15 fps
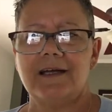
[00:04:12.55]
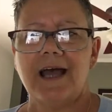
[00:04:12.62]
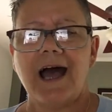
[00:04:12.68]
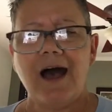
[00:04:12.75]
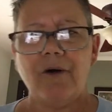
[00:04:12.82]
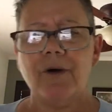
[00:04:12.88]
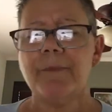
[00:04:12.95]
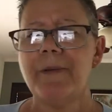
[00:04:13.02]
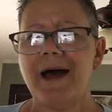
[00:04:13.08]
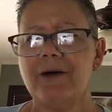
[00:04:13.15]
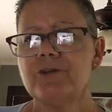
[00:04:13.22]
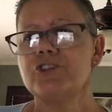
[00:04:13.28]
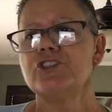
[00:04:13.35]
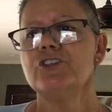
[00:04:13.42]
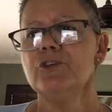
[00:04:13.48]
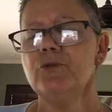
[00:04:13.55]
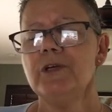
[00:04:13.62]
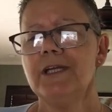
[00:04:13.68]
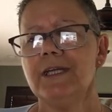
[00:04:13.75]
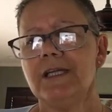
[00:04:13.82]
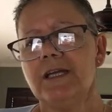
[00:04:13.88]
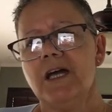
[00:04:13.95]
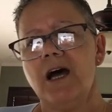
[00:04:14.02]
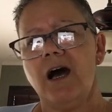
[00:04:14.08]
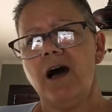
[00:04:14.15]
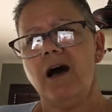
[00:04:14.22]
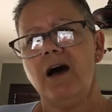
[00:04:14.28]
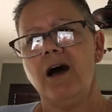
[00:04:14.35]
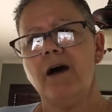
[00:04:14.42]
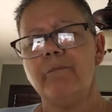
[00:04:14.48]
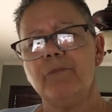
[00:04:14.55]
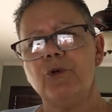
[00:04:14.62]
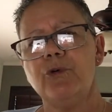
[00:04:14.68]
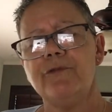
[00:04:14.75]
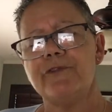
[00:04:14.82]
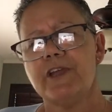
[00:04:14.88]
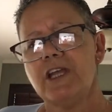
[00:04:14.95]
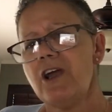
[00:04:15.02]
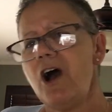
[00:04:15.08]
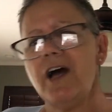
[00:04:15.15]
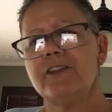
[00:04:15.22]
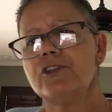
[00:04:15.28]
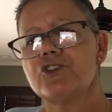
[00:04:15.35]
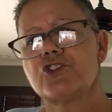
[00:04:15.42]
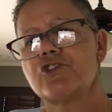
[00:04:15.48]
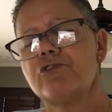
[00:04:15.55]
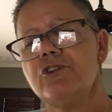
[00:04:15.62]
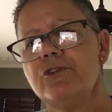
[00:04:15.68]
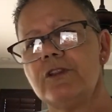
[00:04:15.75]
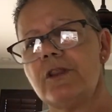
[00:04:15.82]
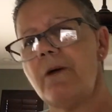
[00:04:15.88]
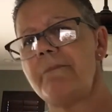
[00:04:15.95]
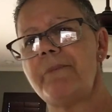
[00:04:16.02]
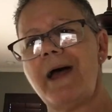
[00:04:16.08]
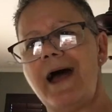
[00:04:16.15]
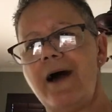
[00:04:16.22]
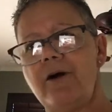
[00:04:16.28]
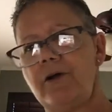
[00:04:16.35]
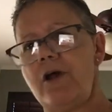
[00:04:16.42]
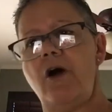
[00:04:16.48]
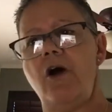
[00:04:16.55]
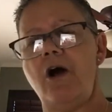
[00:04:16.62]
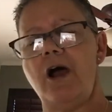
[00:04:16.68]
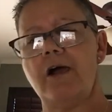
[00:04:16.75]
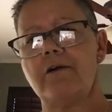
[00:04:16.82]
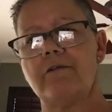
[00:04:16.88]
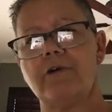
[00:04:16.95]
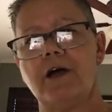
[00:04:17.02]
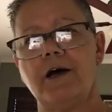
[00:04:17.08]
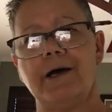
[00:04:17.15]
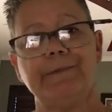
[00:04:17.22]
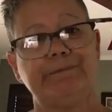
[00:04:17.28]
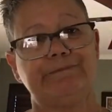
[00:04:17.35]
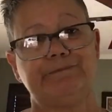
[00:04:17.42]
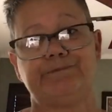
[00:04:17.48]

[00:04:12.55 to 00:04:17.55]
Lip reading: How about doing a movie on the truth about our